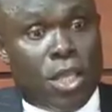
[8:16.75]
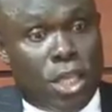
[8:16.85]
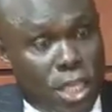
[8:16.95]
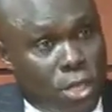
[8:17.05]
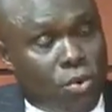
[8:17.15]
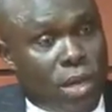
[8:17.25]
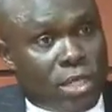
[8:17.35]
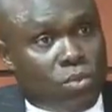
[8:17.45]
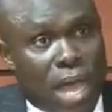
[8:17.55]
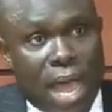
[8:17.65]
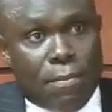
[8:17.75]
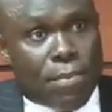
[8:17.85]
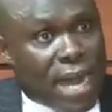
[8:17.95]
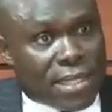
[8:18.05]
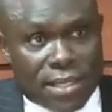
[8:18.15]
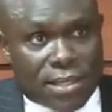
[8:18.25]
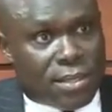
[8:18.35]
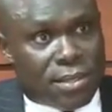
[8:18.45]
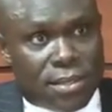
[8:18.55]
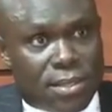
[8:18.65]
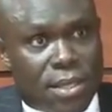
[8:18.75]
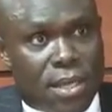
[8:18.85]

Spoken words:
In the US where I practice,